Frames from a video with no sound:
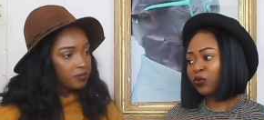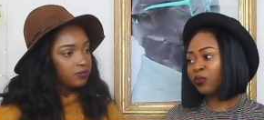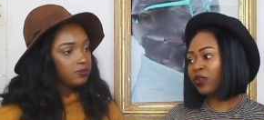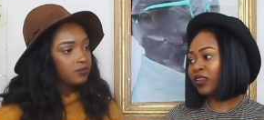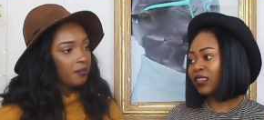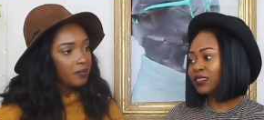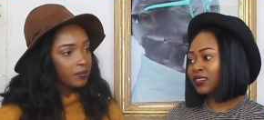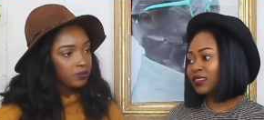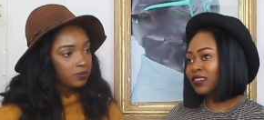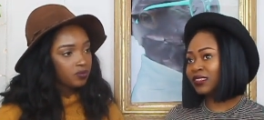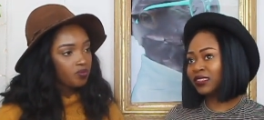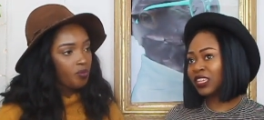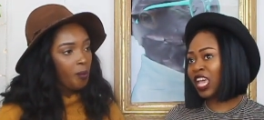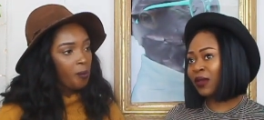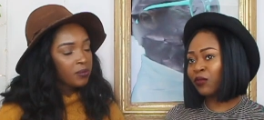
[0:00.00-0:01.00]
Speaker 1: you bringing to mm-hmm.
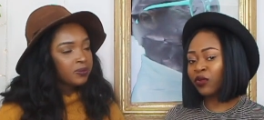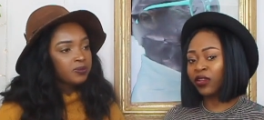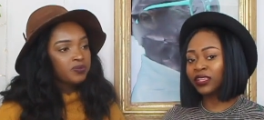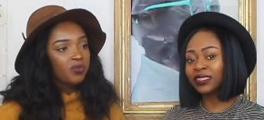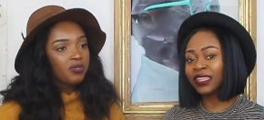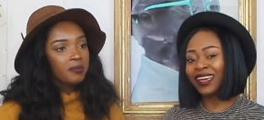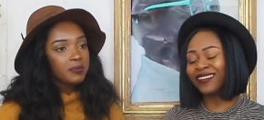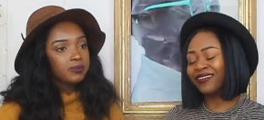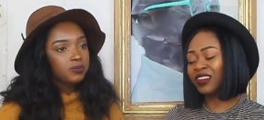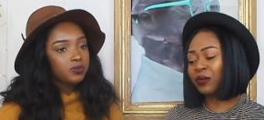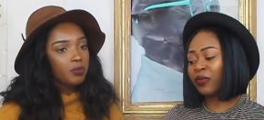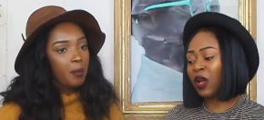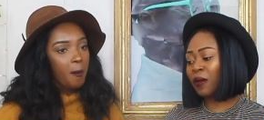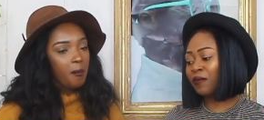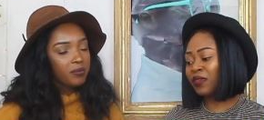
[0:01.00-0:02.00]
this table? It's not
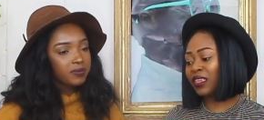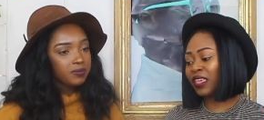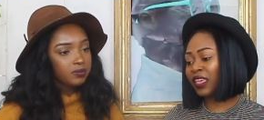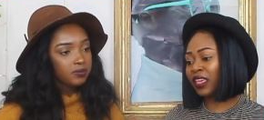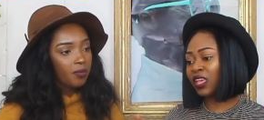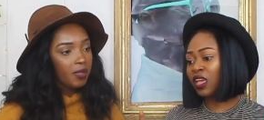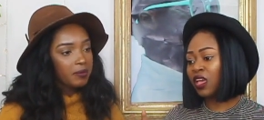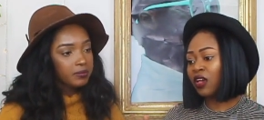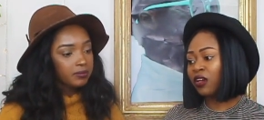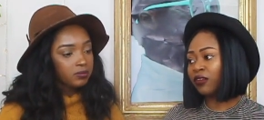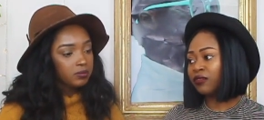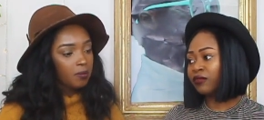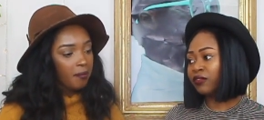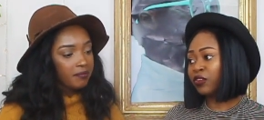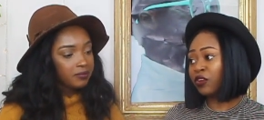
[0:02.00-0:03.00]
even about being
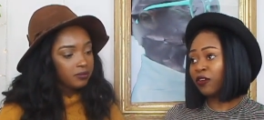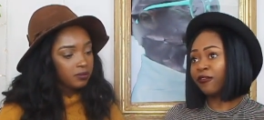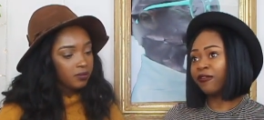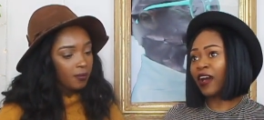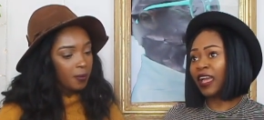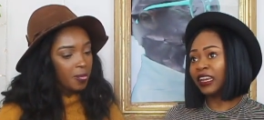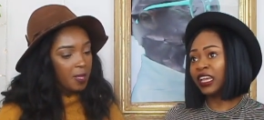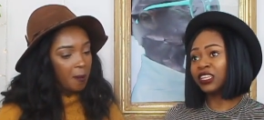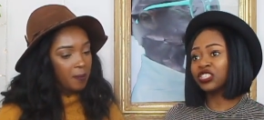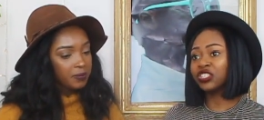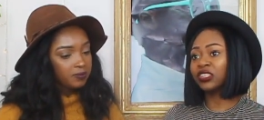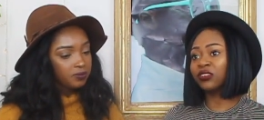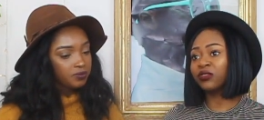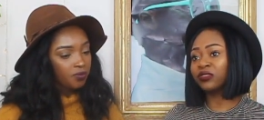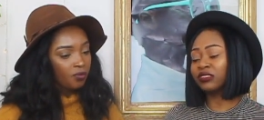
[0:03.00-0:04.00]
you know,
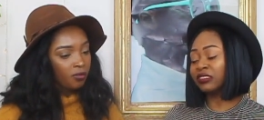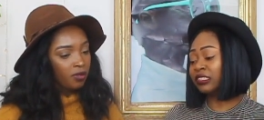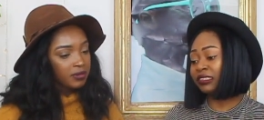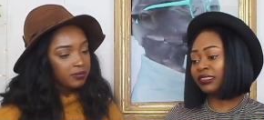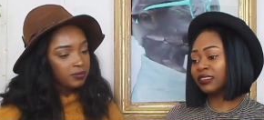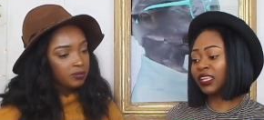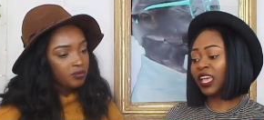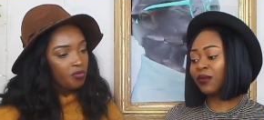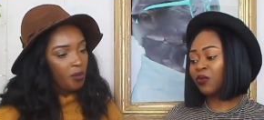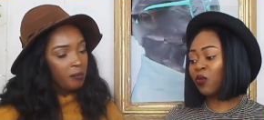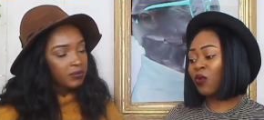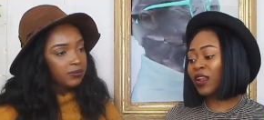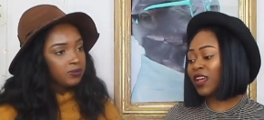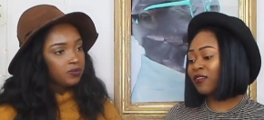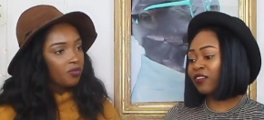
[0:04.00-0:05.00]
financially
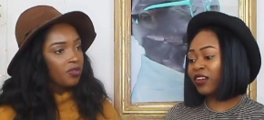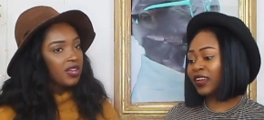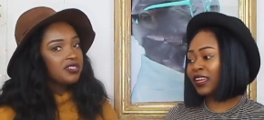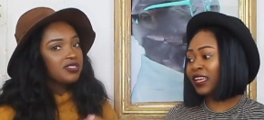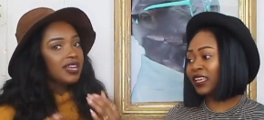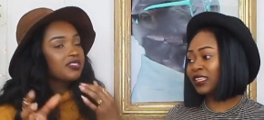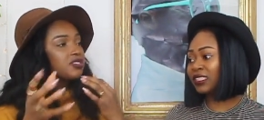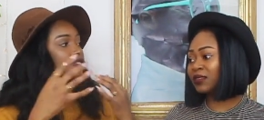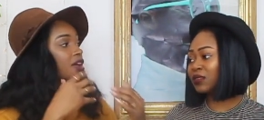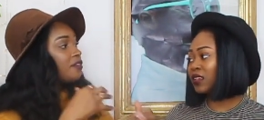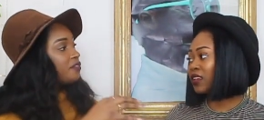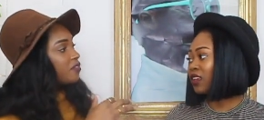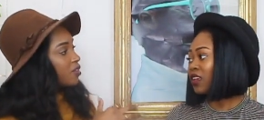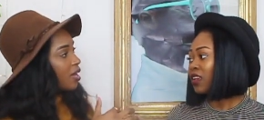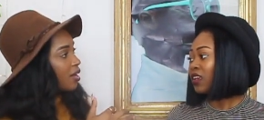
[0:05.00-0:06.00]
stable, whatever it it's is. like
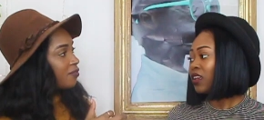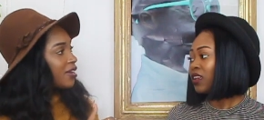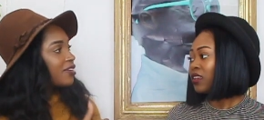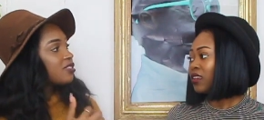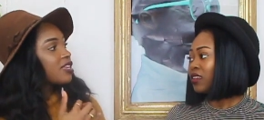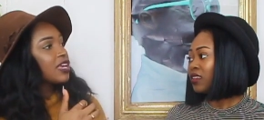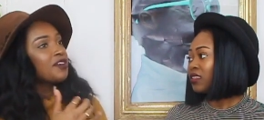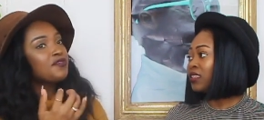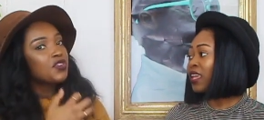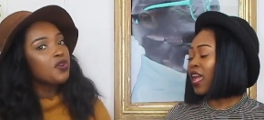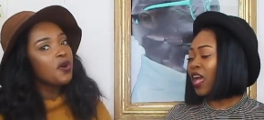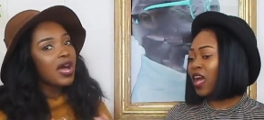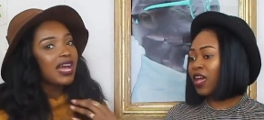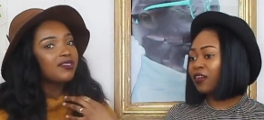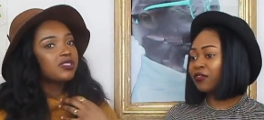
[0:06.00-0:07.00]
self
Speaker 2: love. Like it's like if you
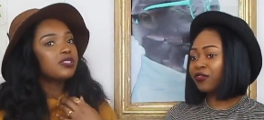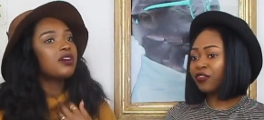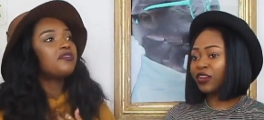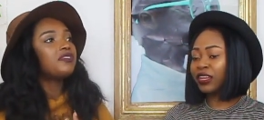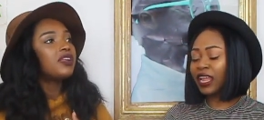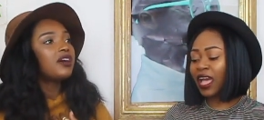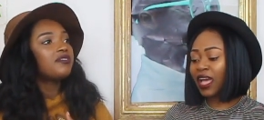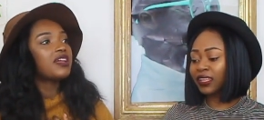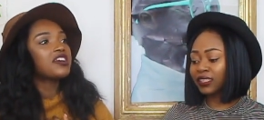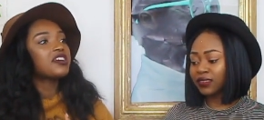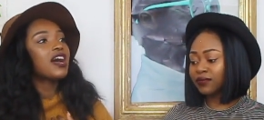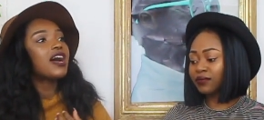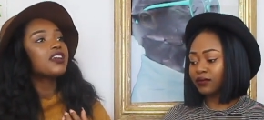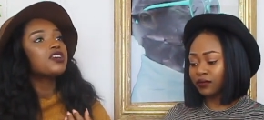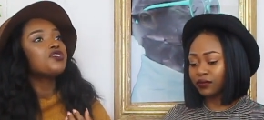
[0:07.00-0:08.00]
yeah, don't have self love,
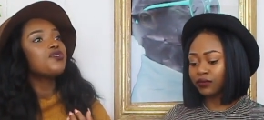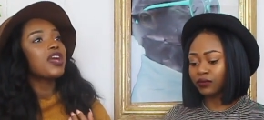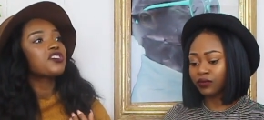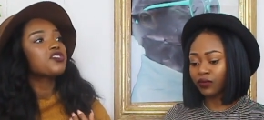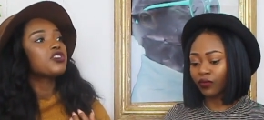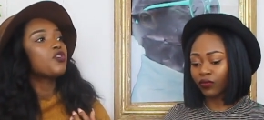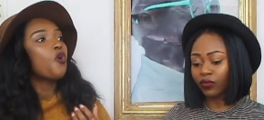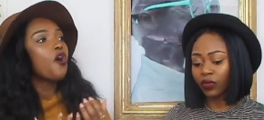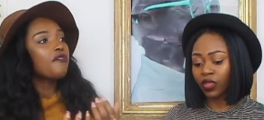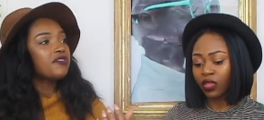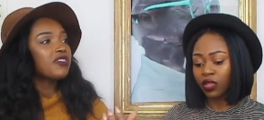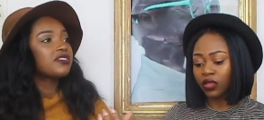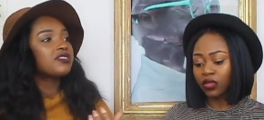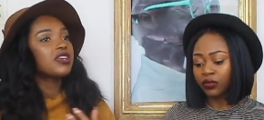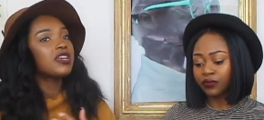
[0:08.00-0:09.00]
like how can you actually
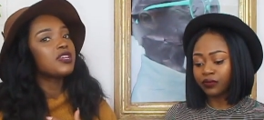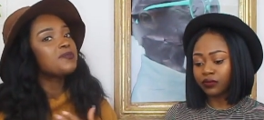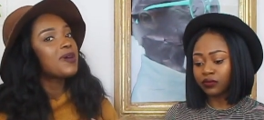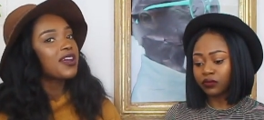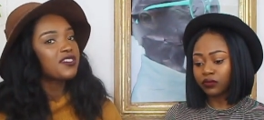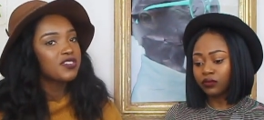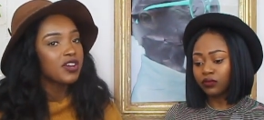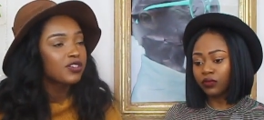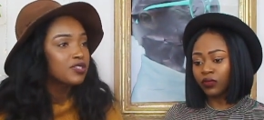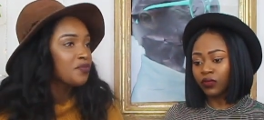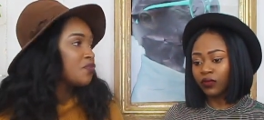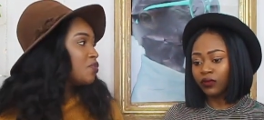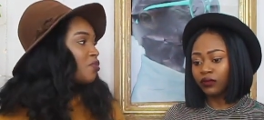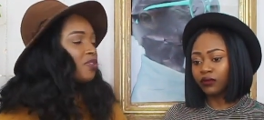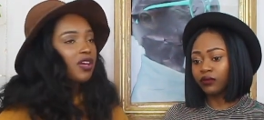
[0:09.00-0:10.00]
offer that to anybody else
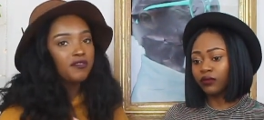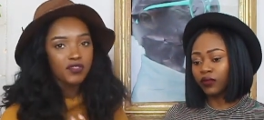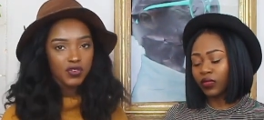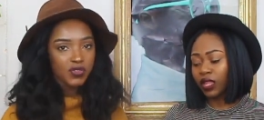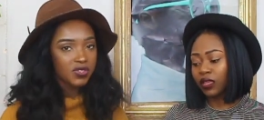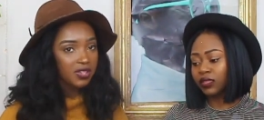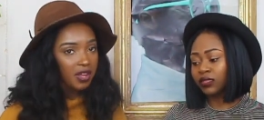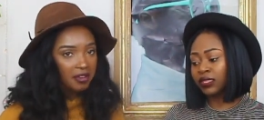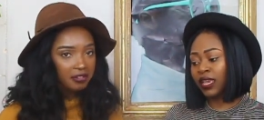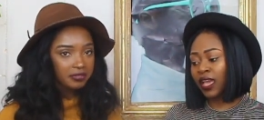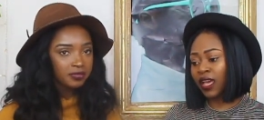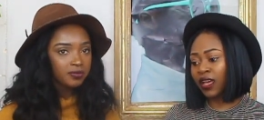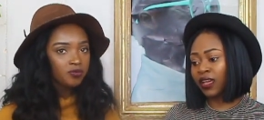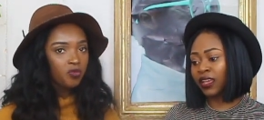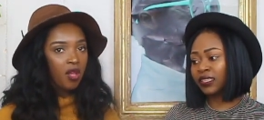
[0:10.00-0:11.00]
if you don't love yourself?
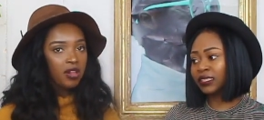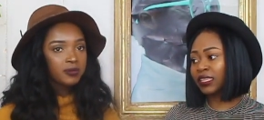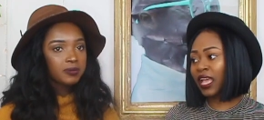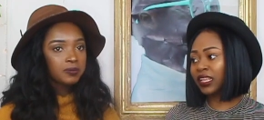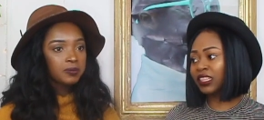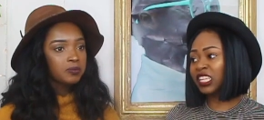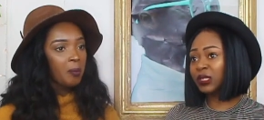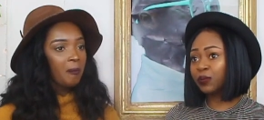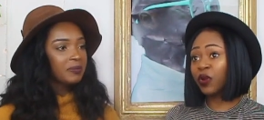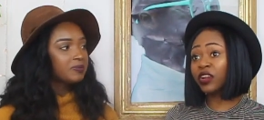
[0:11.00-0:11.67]
Yeah,
Speaker 1: it's like this